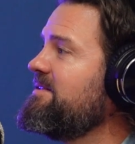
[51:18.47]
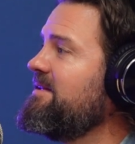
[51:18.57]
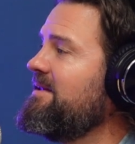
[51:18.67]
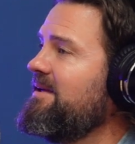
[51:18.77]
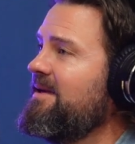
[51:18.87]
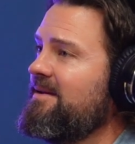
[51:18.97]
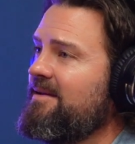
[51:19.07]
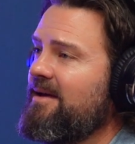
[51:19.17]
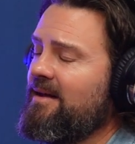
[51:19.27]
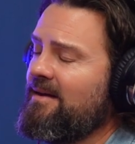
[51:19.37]
and
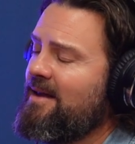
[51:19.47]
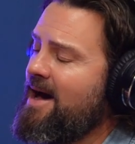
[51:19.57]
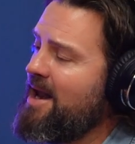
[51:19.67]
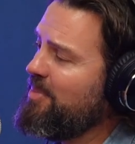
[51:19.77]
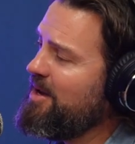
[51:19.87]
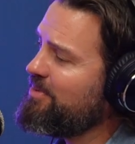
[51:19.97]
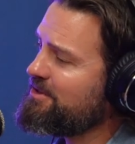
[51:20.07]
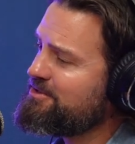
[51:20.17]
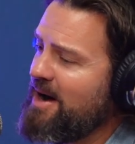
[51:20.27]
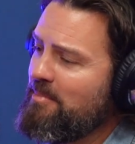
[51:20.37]
a lot of people
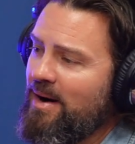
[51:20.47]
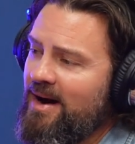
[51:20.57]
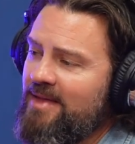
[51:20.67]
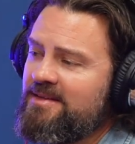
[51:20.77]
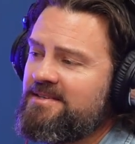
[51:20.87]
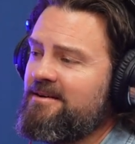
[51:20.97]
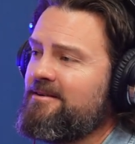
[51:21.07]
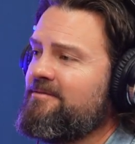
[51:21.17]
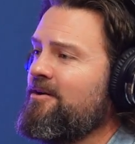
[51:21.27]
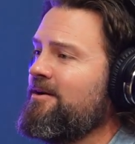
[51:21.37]
try buying this
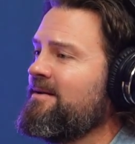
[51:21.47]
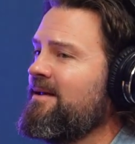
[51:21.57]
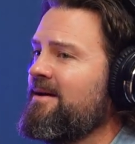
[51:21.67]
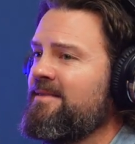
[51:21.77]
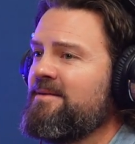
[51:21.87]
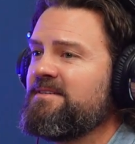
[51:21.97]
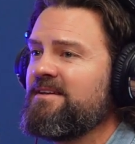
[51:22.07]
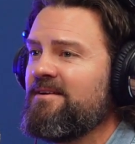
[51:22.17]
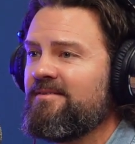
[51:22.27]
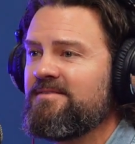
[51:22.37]
stuff online
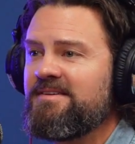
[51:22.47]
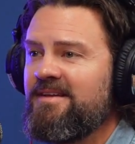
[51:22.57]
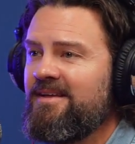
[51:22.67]
themselves.